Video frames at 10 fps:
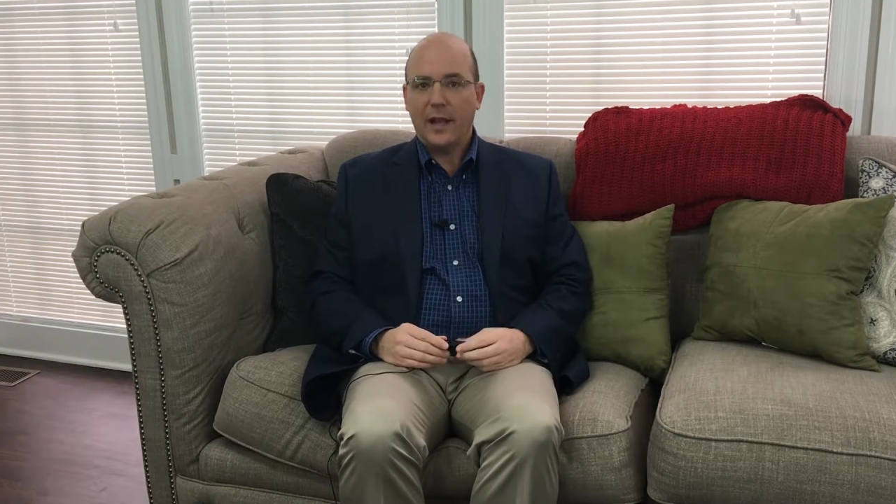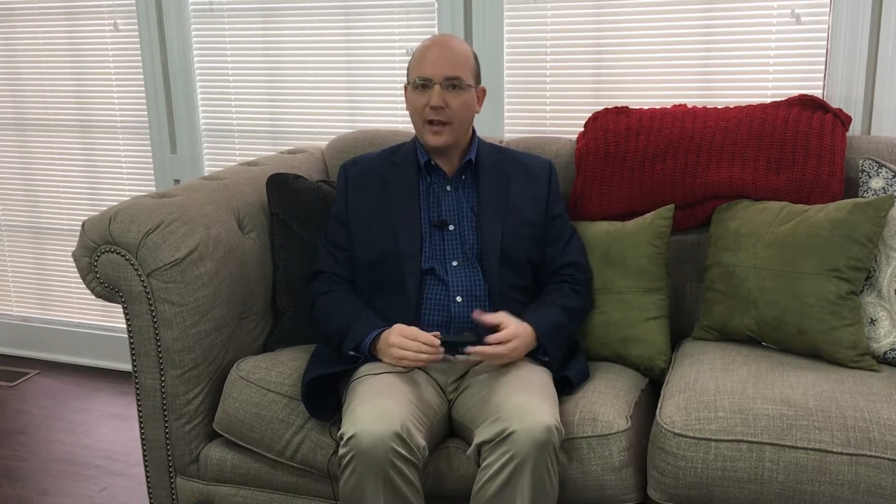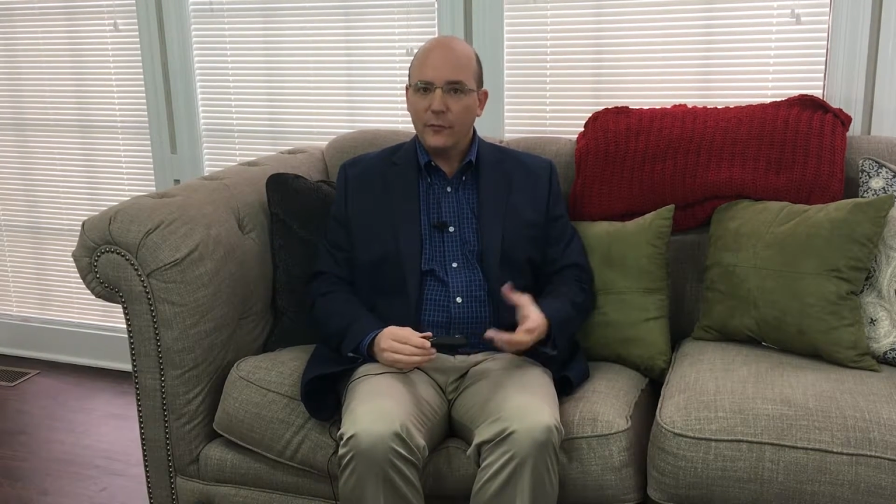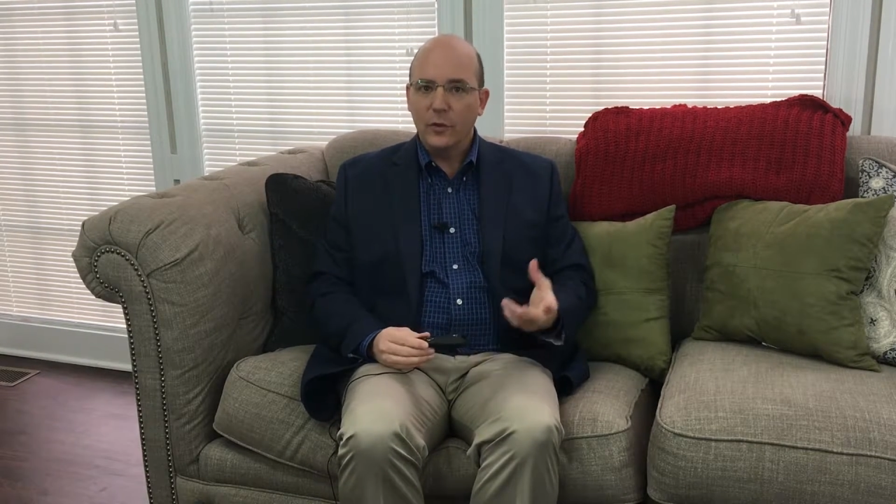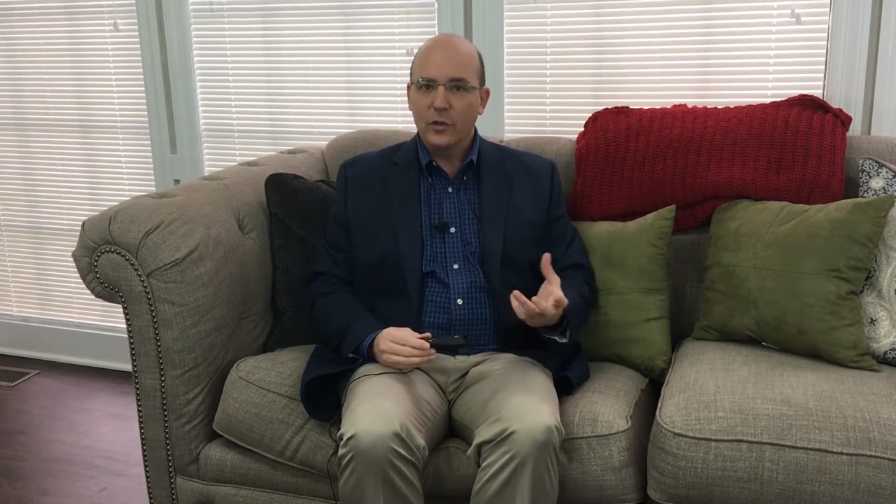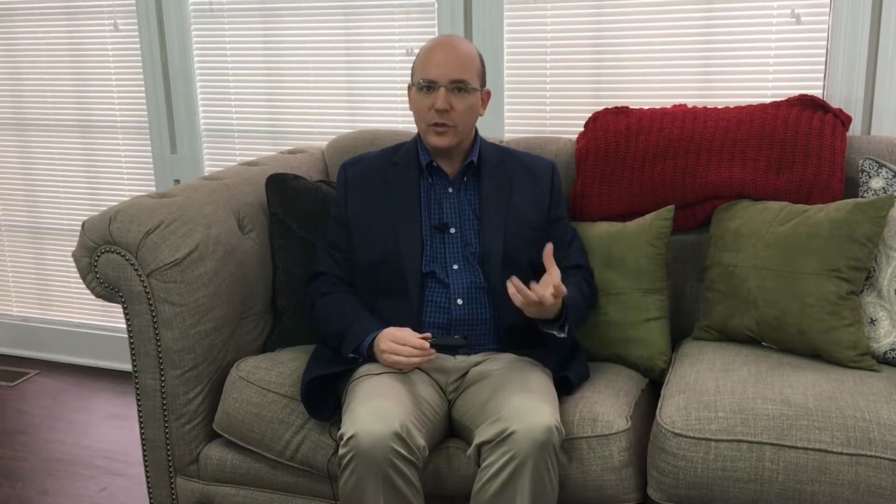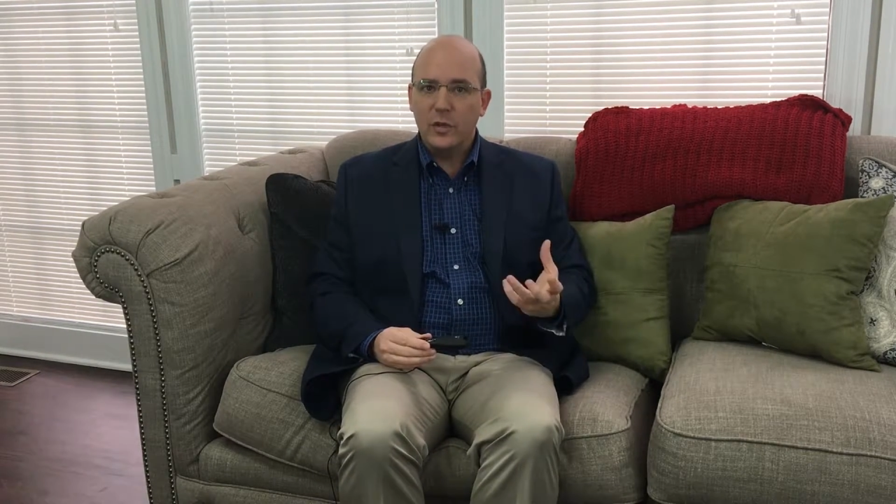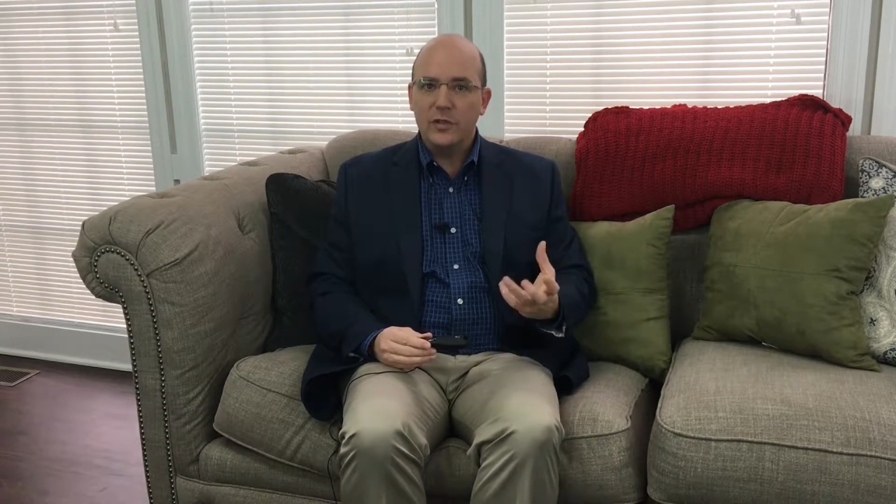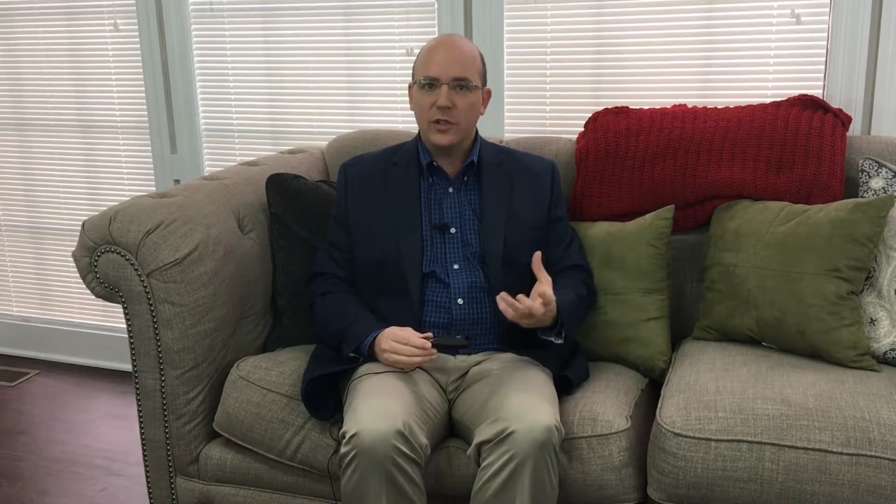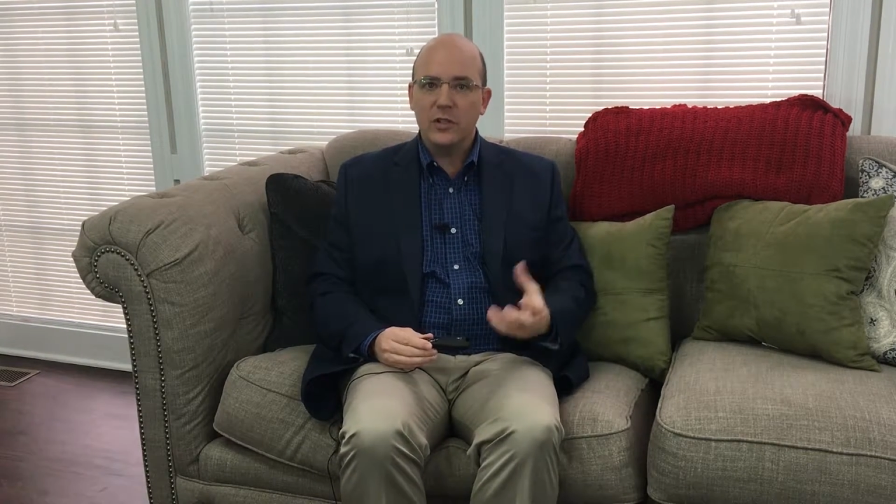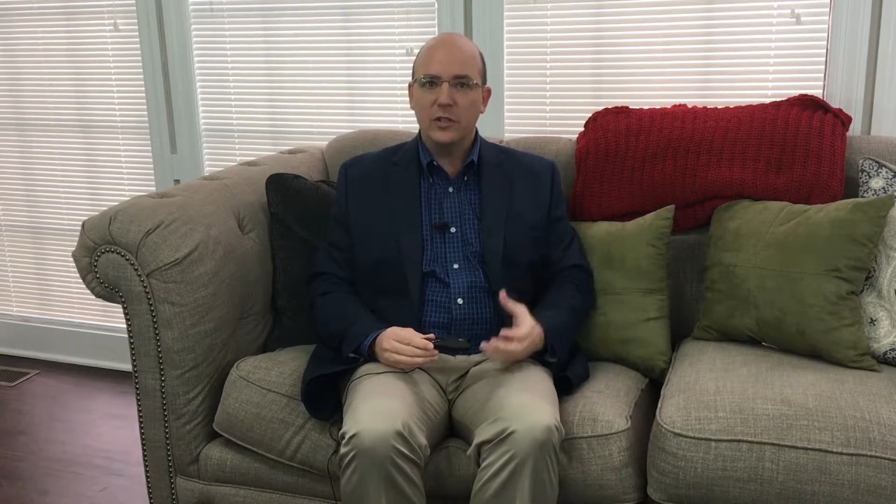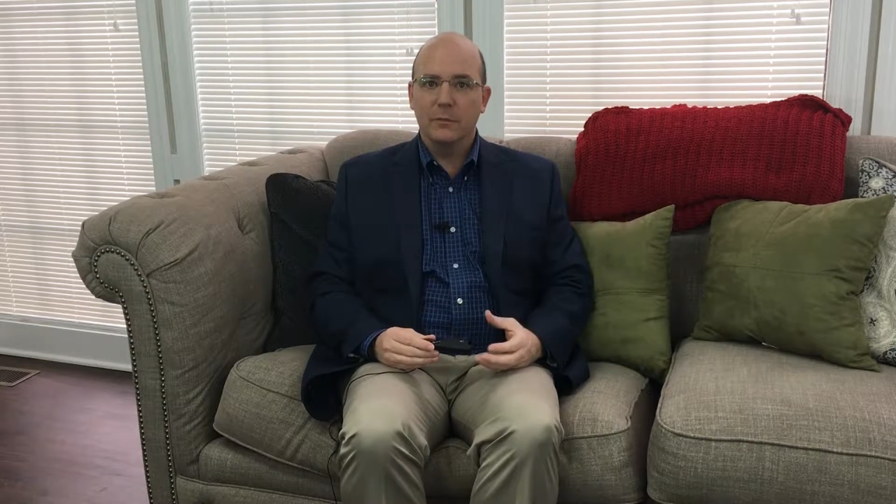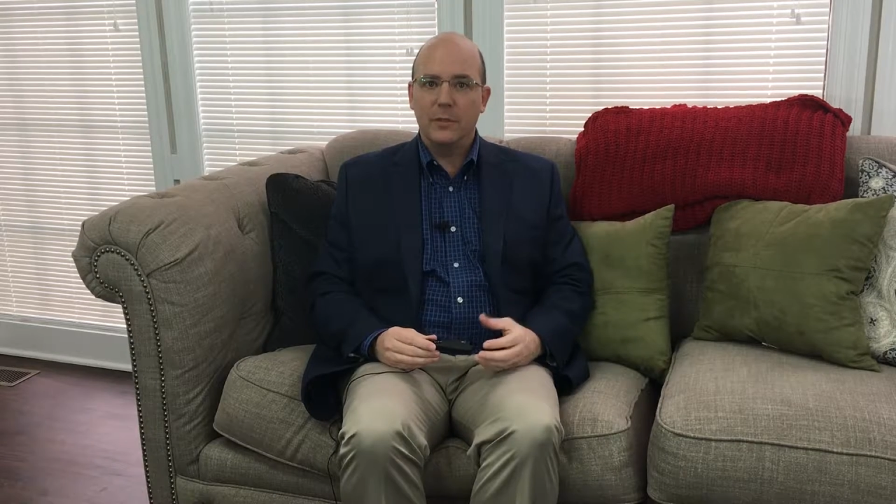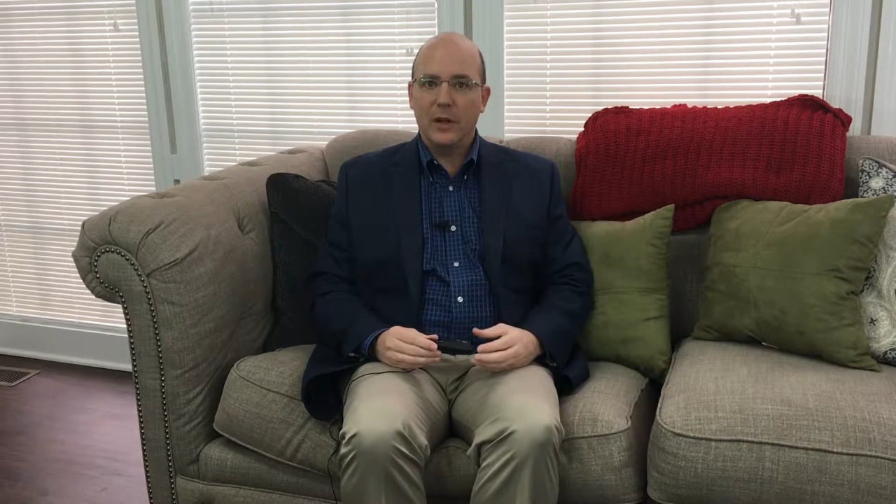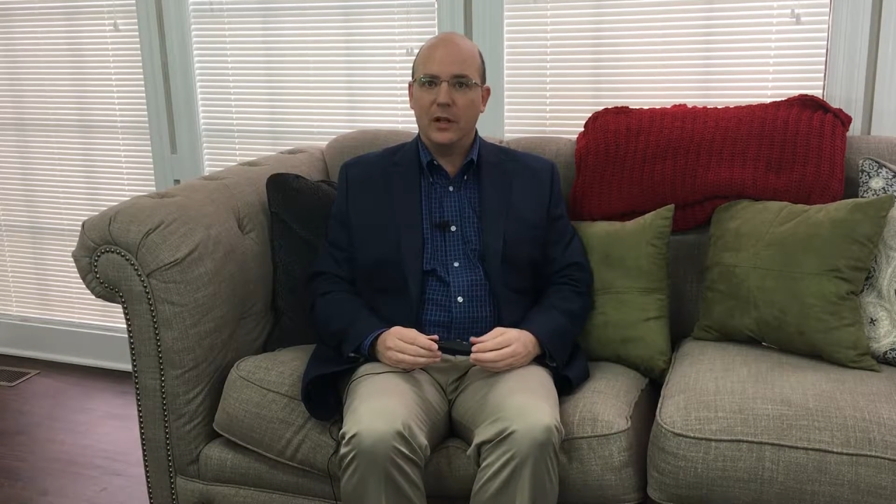handful of units under your
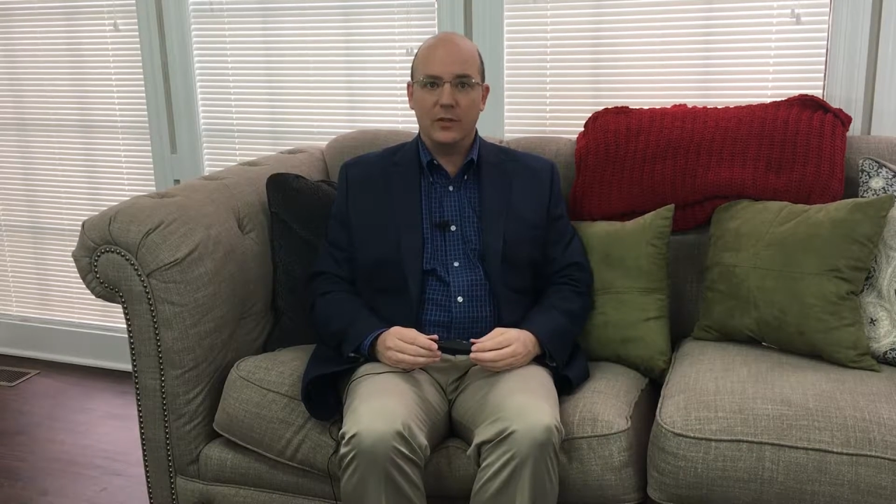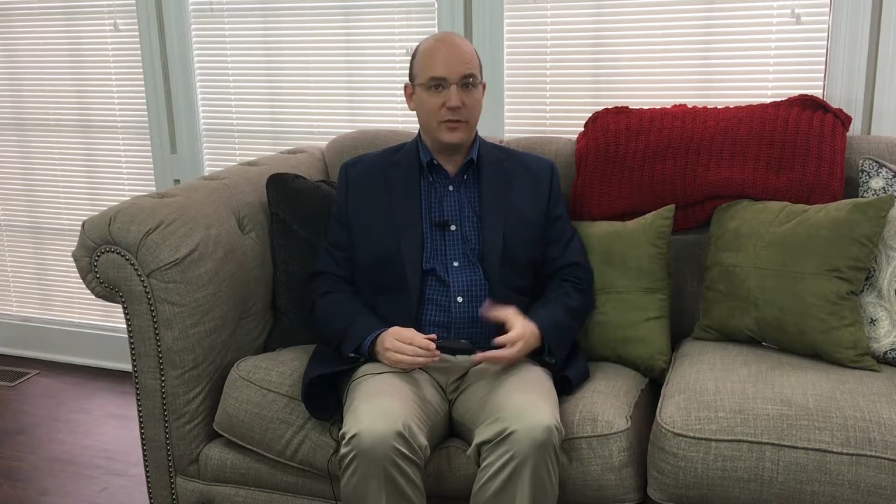belt.